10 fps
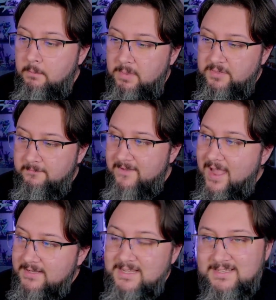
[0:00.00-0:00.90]
But the
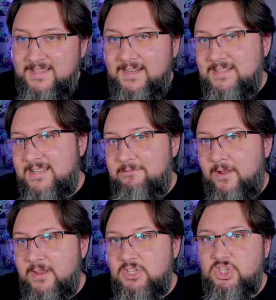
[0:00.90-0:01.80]
fact is that it is a
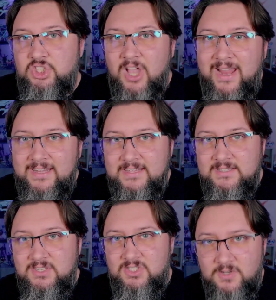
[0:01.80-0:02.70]
very shiny
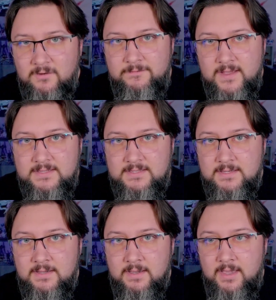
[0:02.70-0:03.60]
surface.